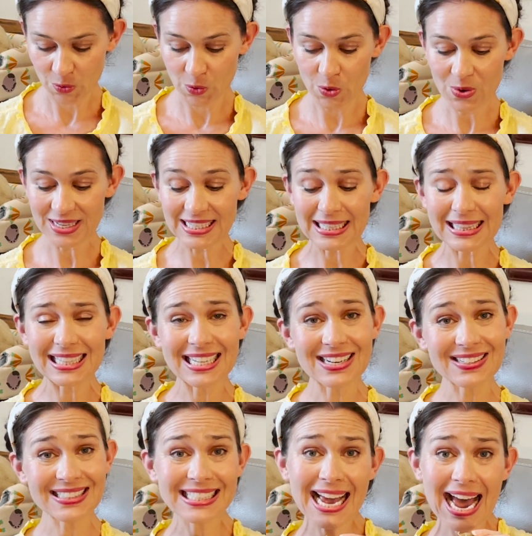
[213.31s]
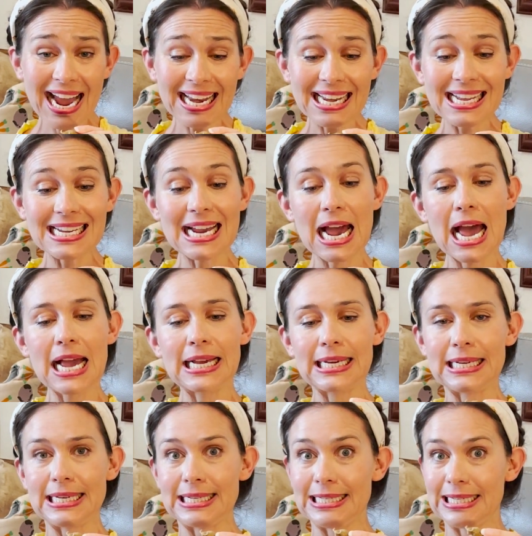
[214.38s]
Ooh, it's a little tiny
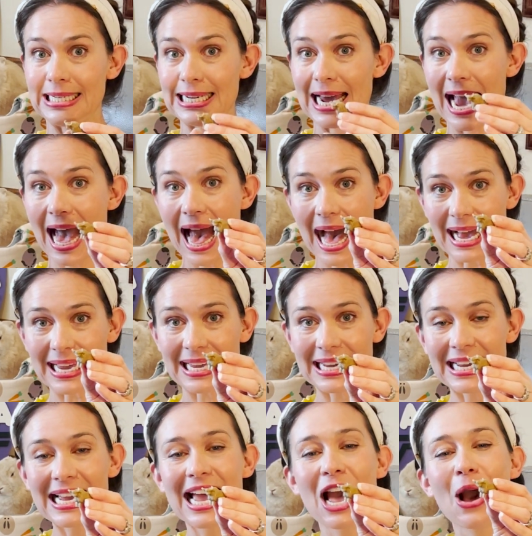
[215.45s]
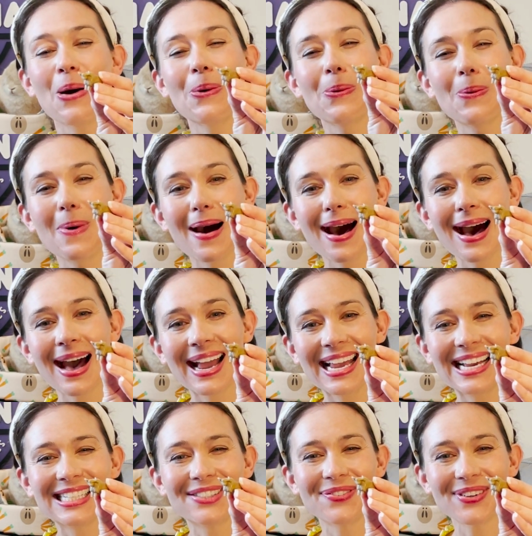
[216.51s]
yak. Y
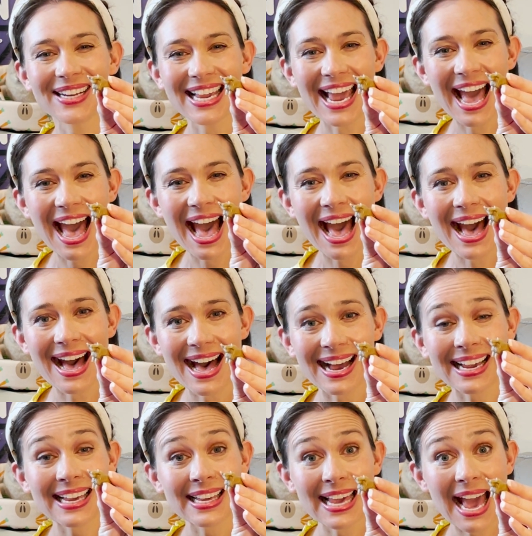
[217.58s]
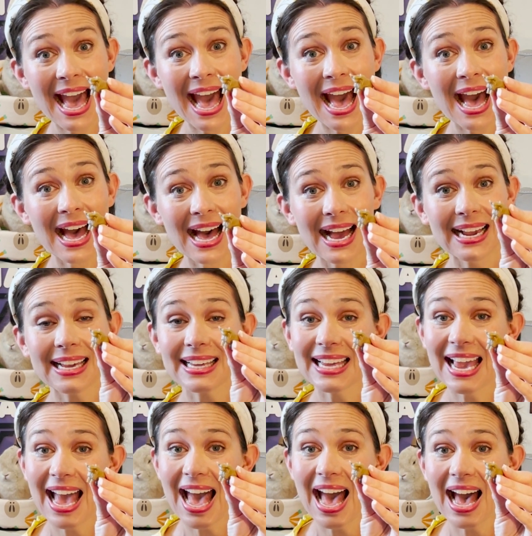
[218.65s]
is for yak, yak,
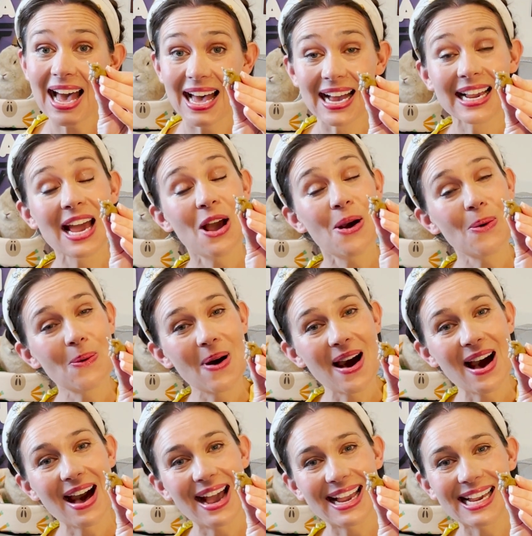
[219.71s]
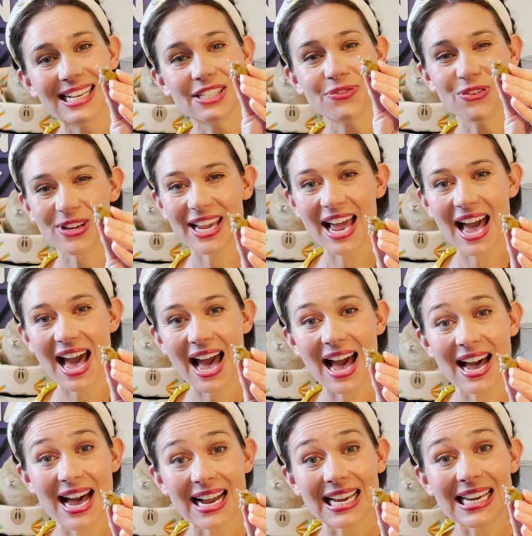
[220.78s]
yak. Y is for
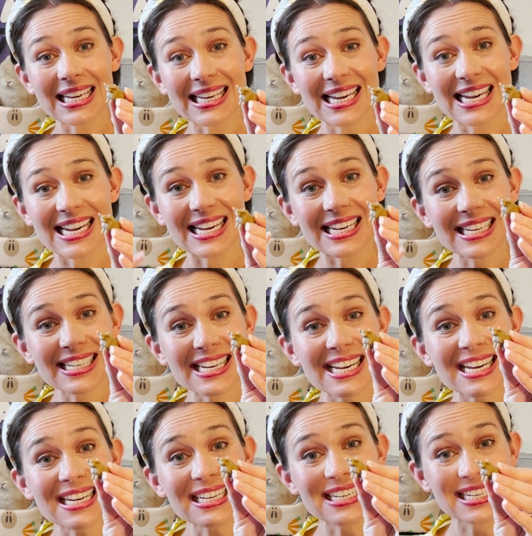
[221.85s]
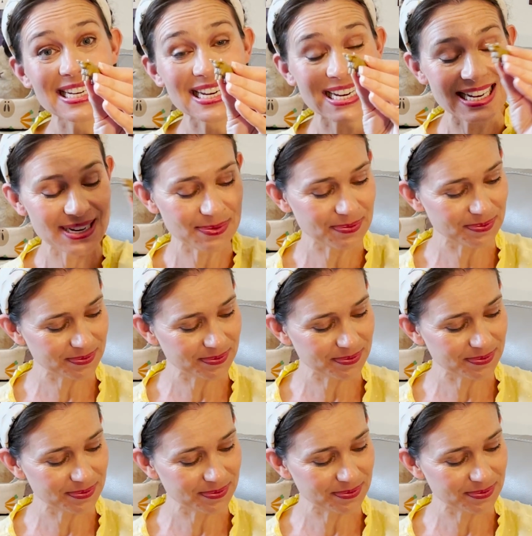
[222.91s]
yak, ye, ye, ye.